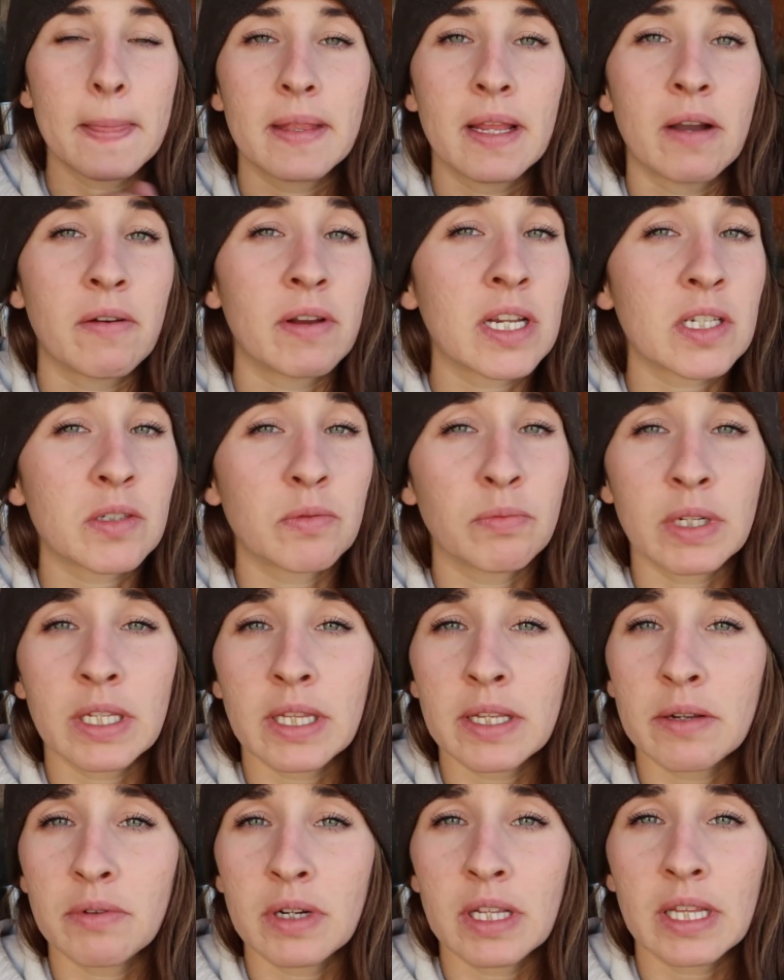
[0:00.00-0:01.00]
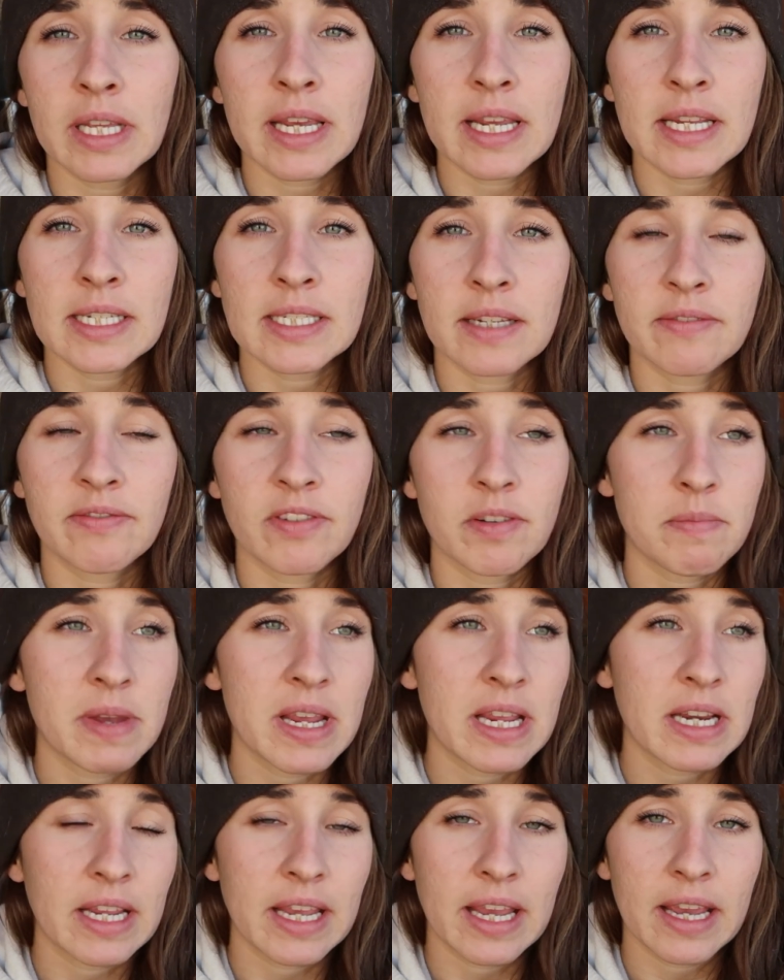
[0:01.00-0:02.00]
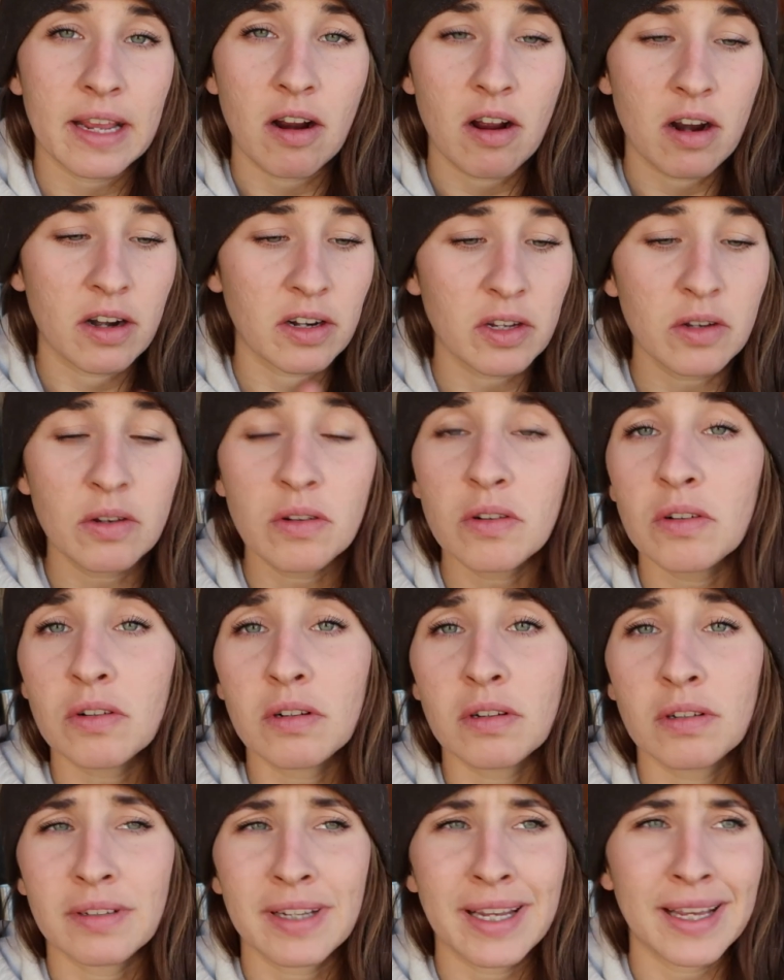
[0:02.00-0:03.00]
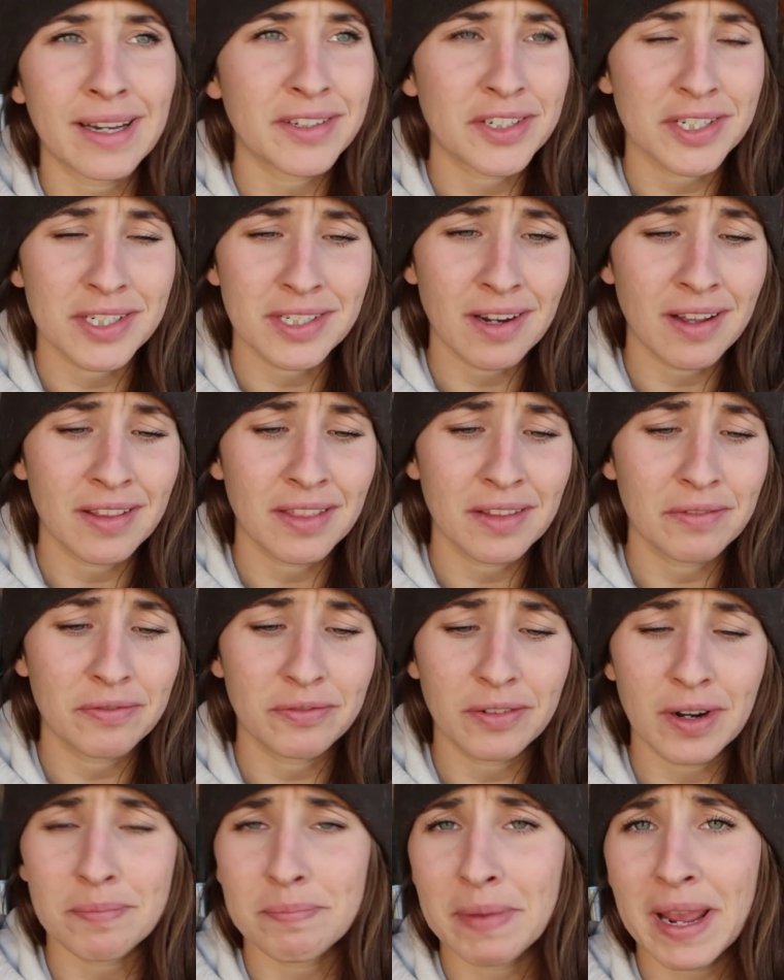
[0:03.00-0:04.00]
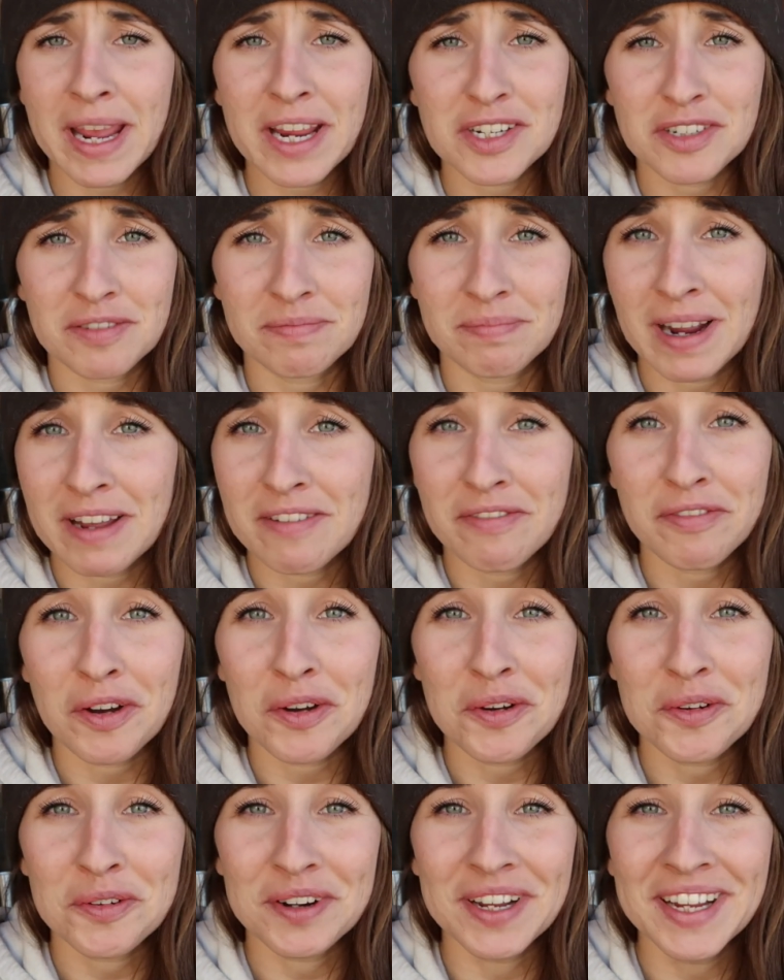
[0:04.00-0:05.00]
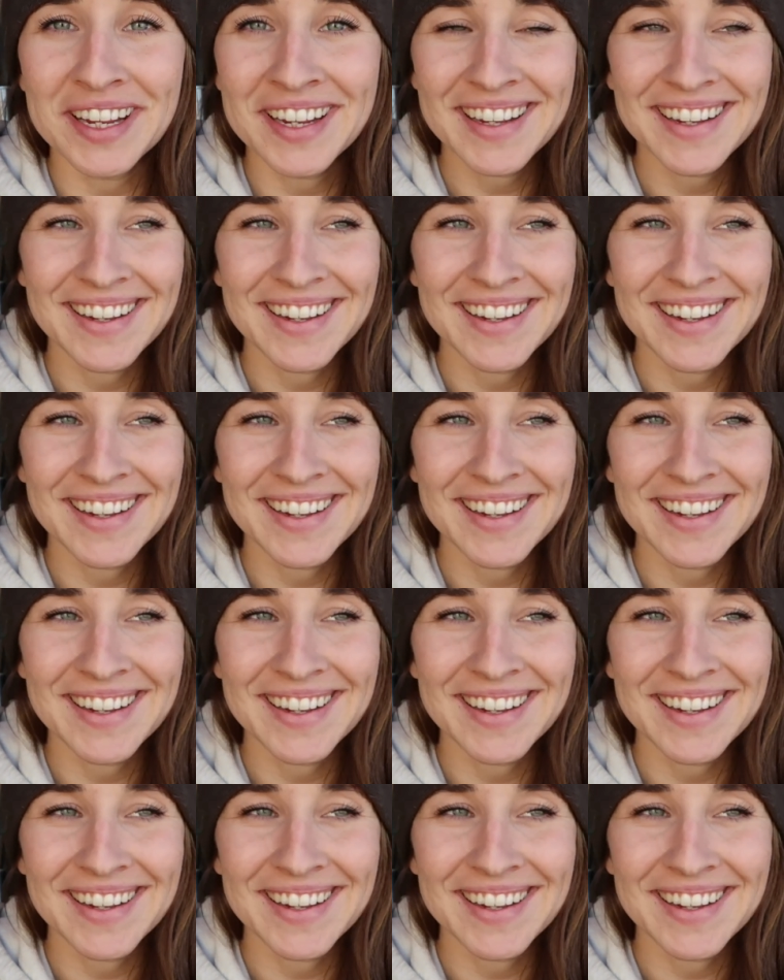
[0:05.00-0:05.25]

Now, it is really, really easy for me to get on Google, get just on the front page of my phone,